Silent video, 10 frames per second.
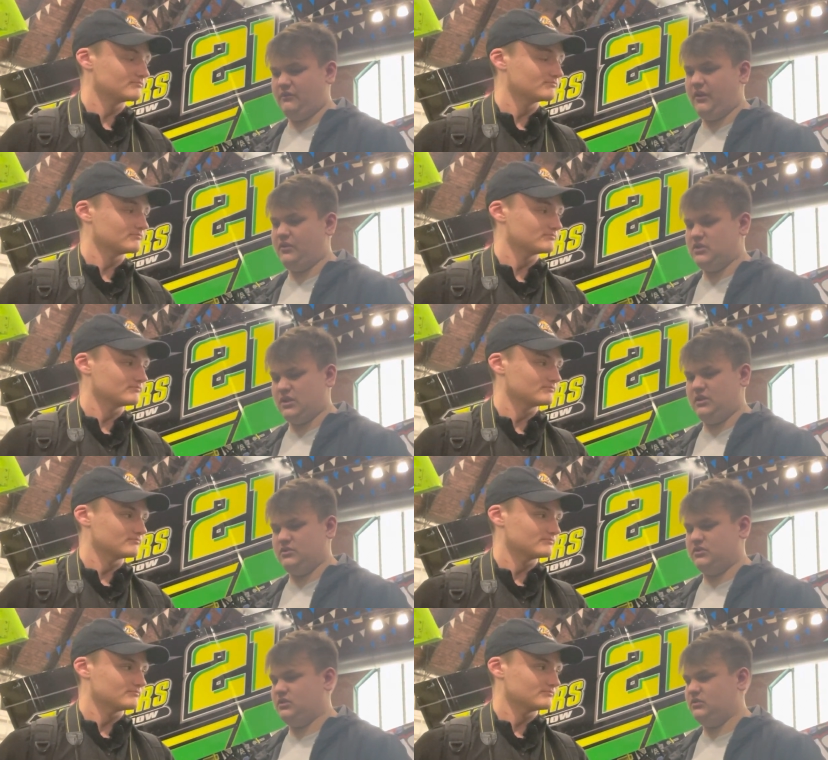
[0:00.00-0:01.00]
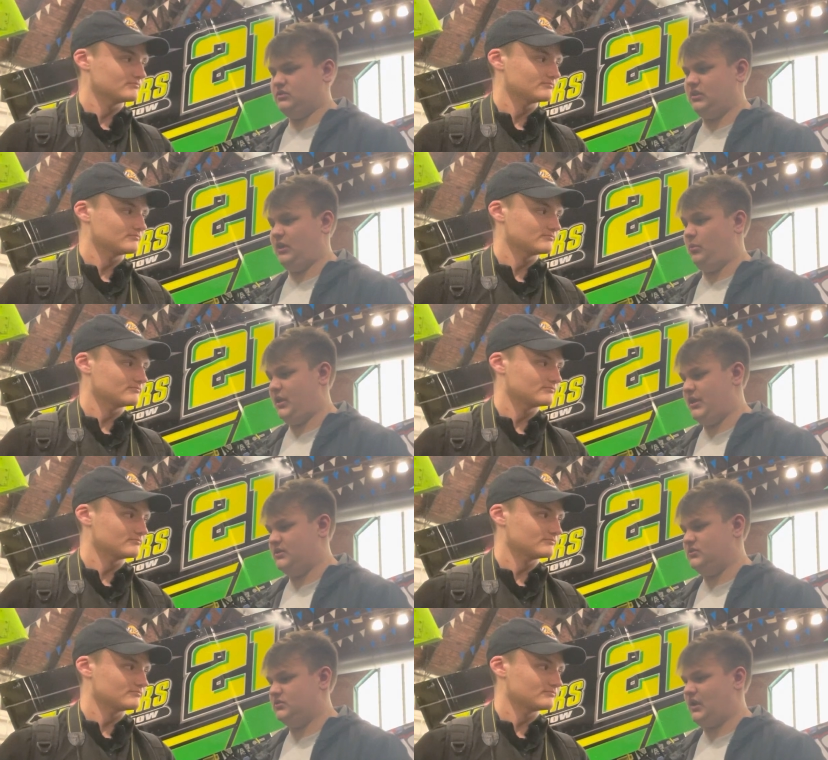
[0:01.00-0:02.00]
Speaker 1: and very challenging to get
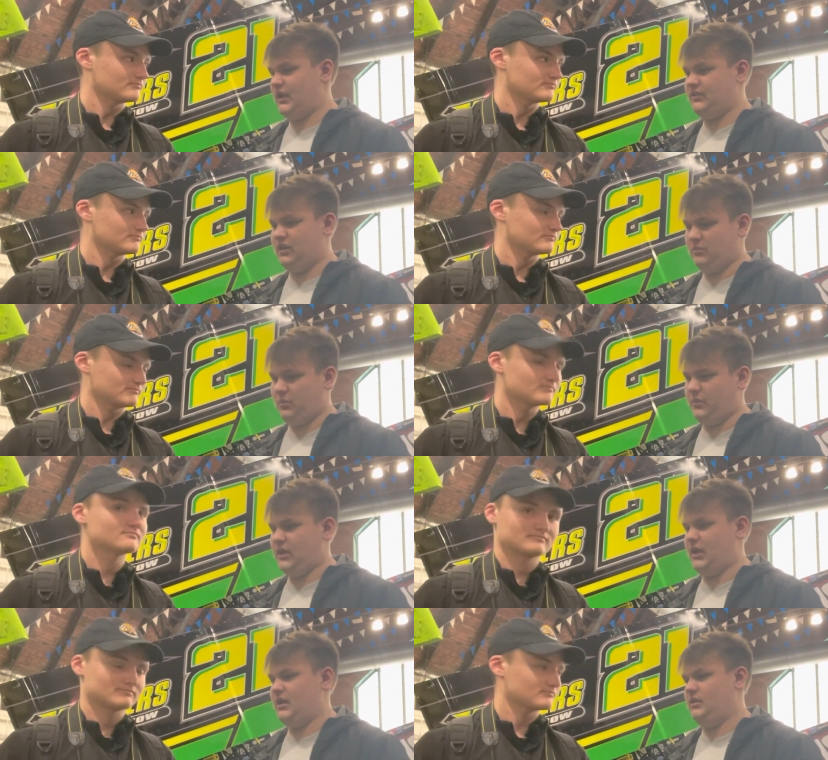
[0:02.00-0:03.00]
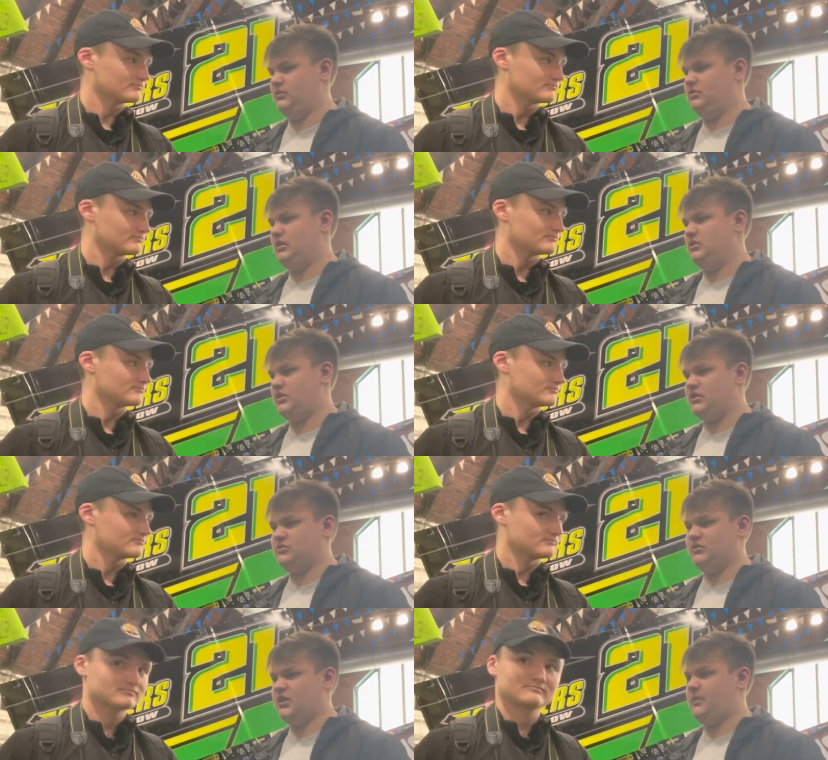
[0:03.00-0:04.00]
wins. Got to take them when we can and try and
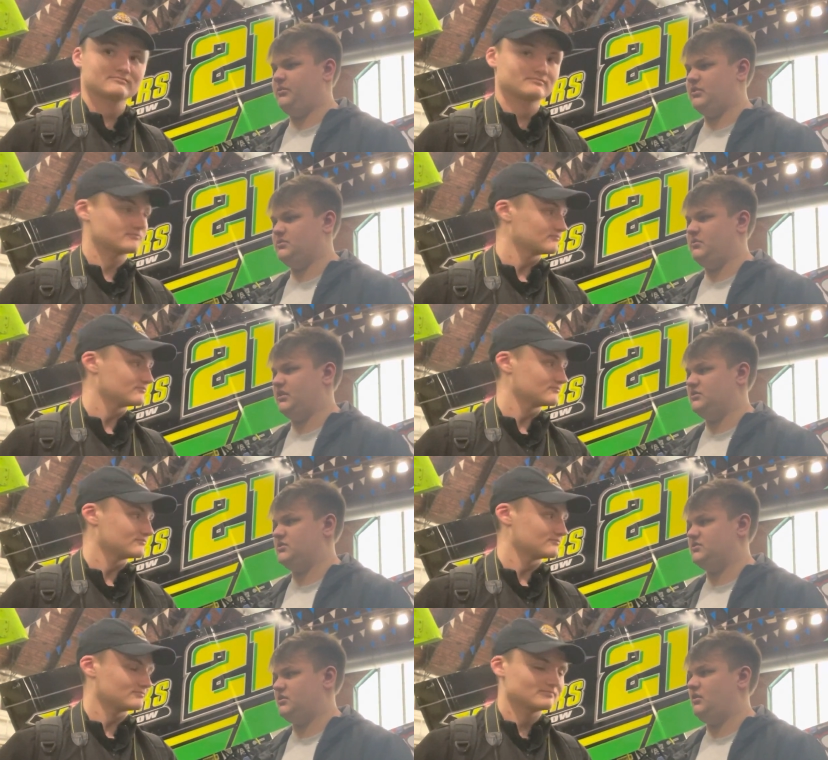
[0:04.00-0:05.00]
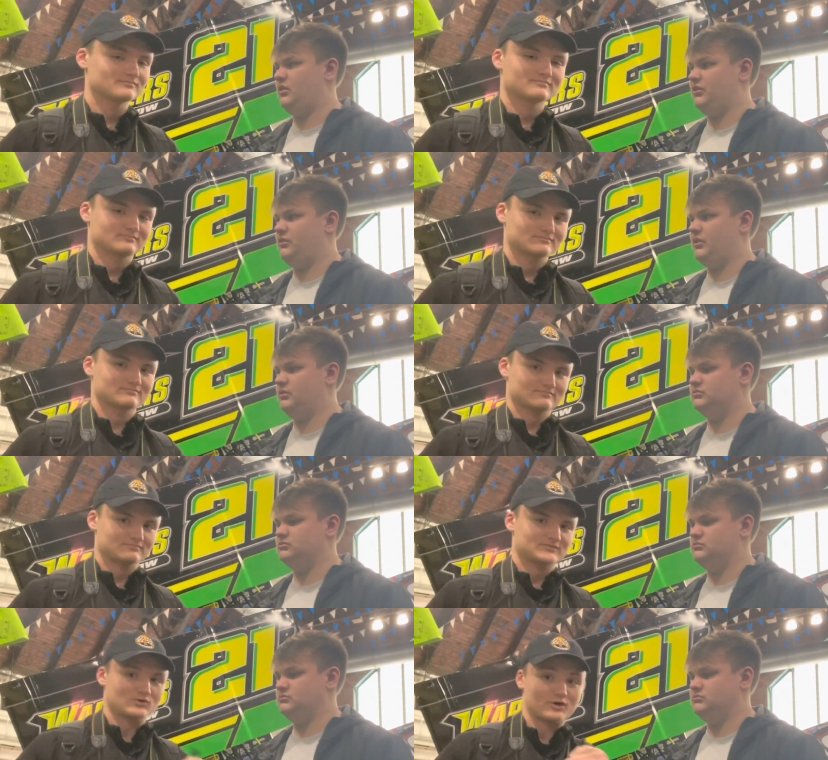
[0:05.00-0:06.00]
score top threes and be consistent all year round.
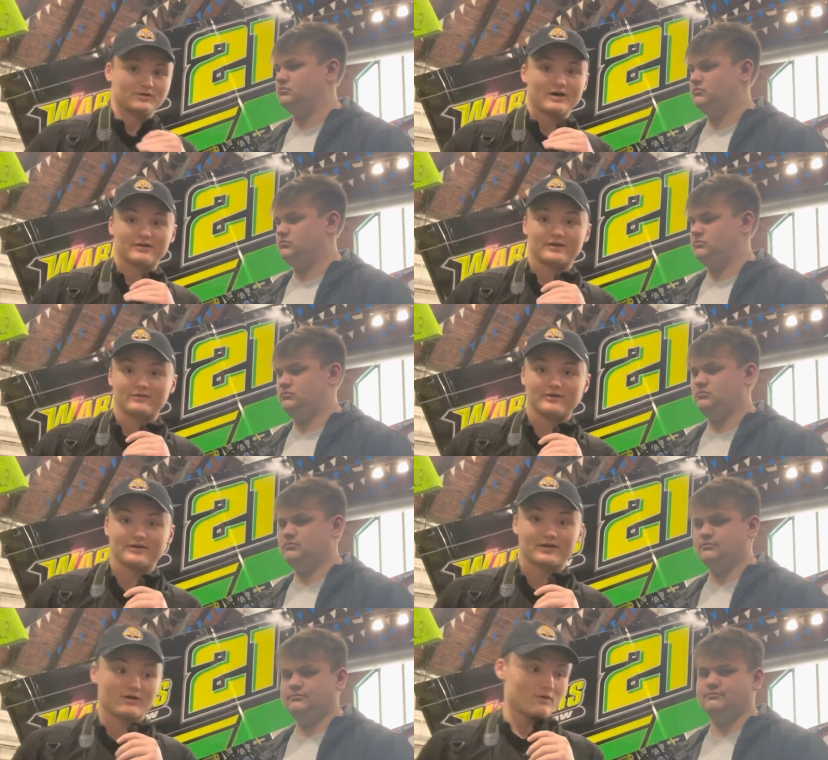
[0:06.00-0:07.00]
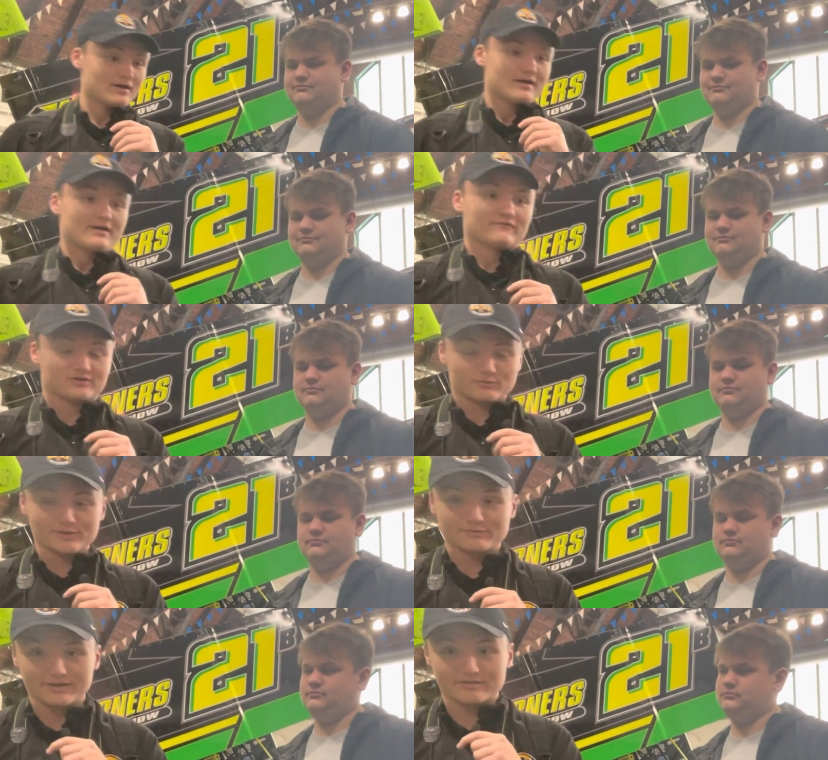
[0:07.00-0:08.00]
Speaker 2: Jordan Hutton getting ready to go for
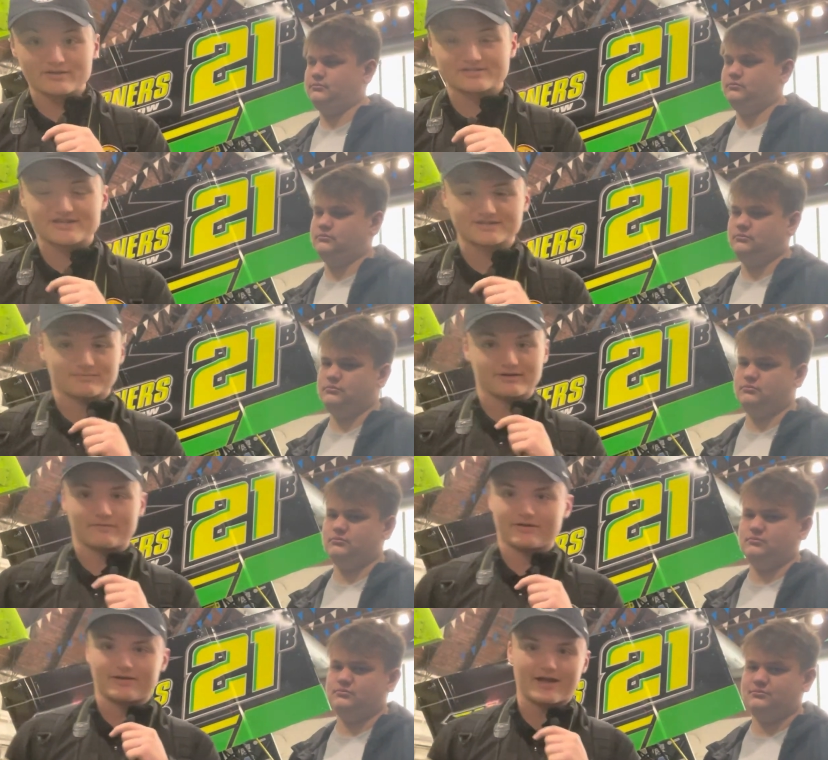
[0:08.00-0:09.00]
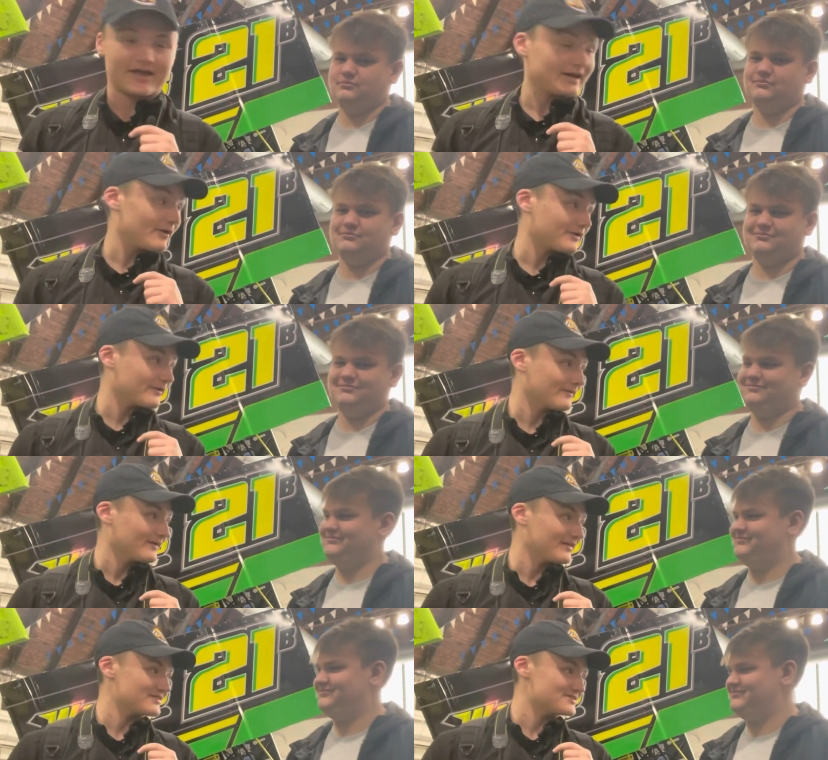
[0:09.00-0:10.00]
2023 season, but hanging out here
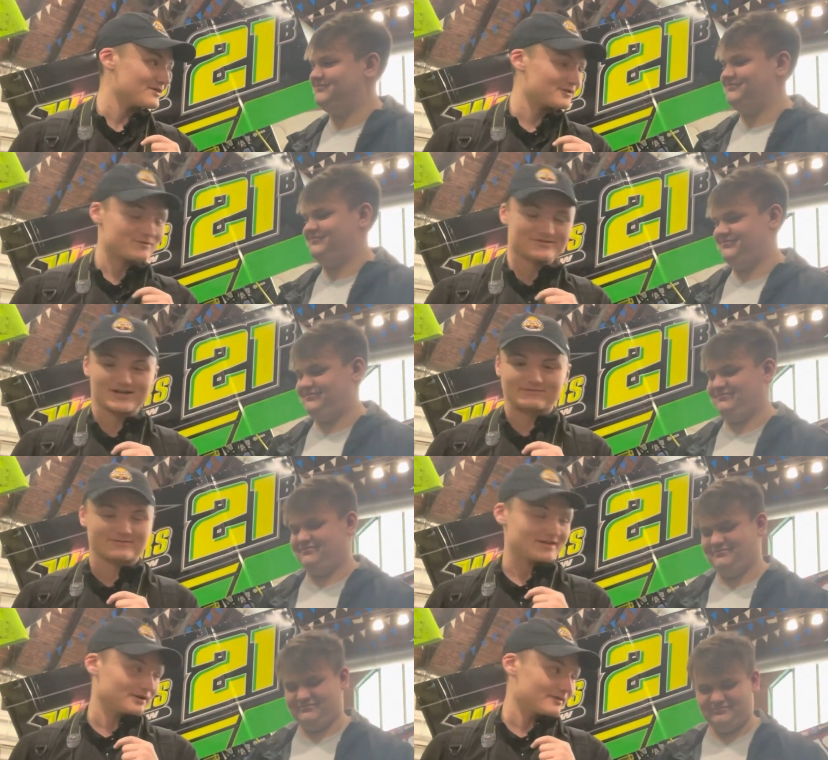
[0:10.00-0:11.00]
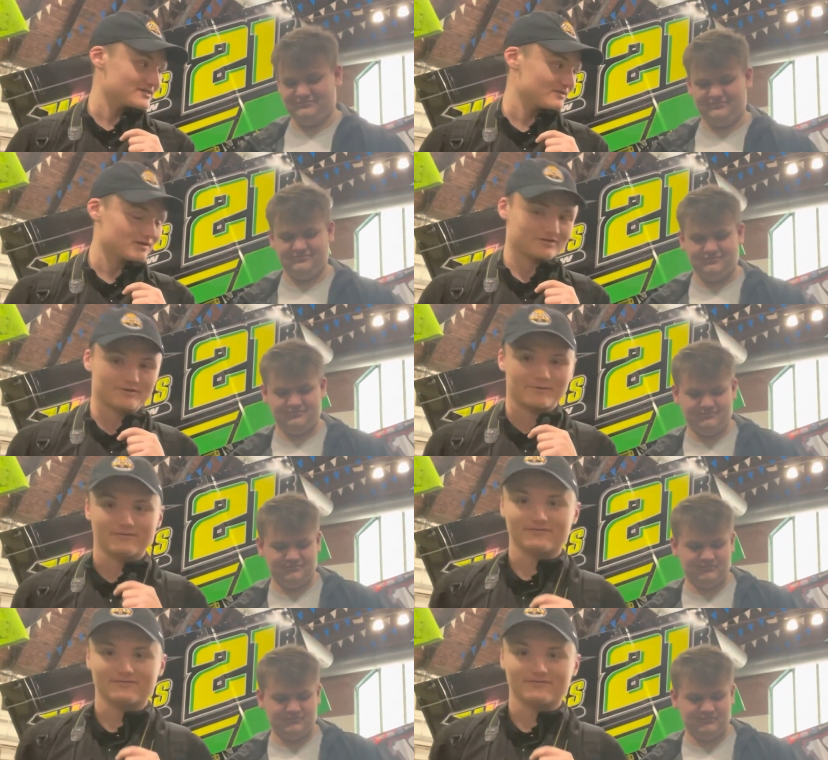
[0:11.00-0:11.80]
at the Syracuse Expo Center. Best of luck to you.